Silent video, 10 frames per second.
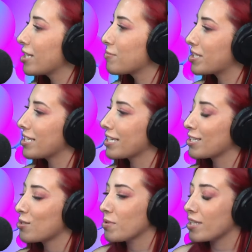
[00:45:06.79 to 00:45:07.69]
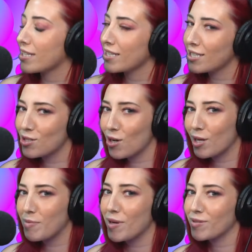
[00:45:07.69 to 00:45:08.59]
lipstick and you'd be like, let's Ooh, yeah.
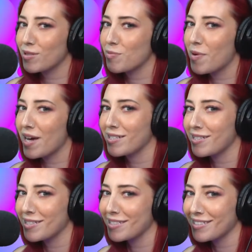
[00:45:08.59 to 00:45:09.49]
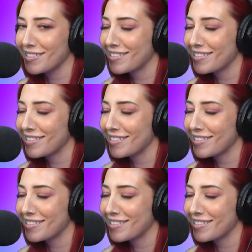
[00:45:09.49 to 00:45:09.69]
talk about this painting.